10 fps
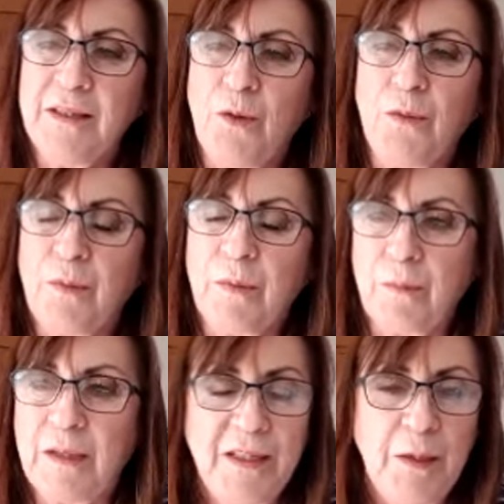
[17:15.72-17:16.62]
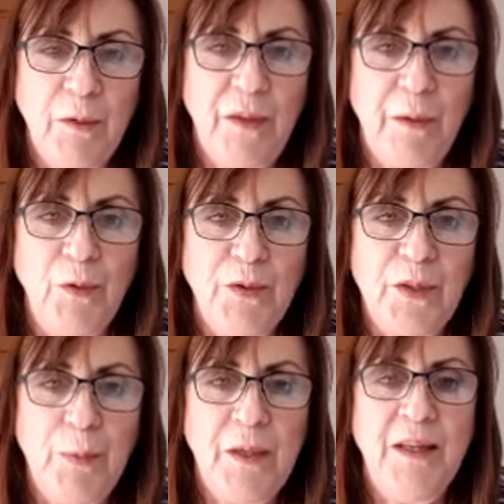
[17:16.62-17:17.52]
not getting where they want
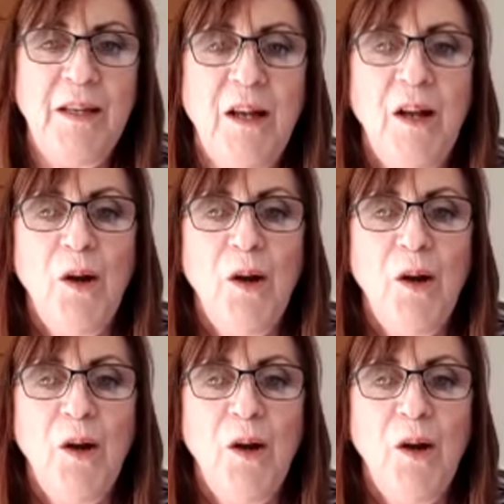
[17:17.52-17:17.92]
to be,